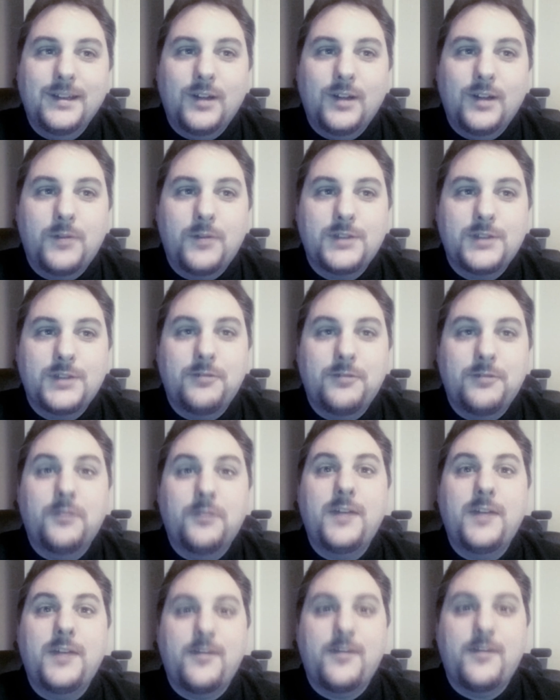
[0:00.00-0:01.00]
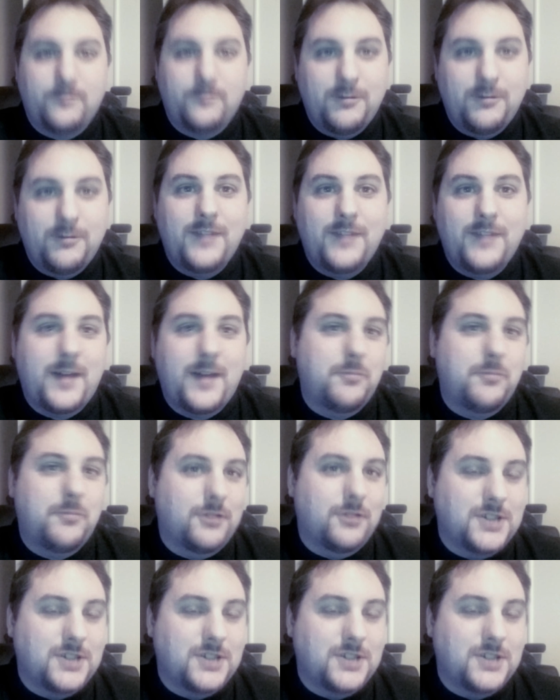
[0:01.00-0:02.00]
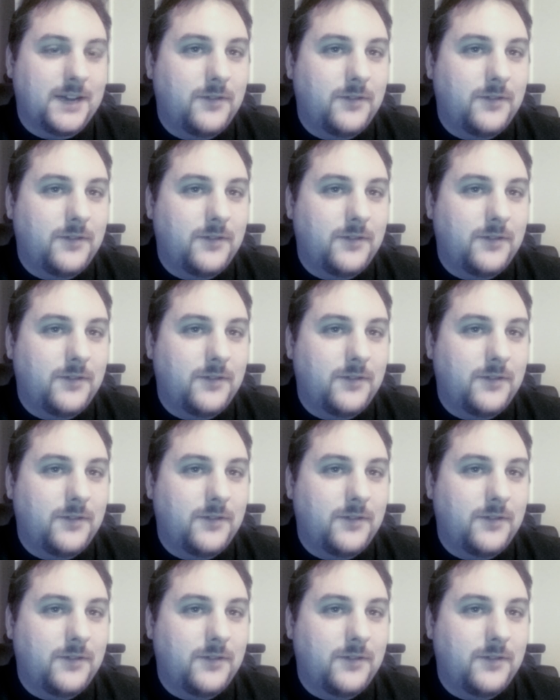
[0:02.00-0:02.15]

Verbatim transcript: Obviously, for a free fan project,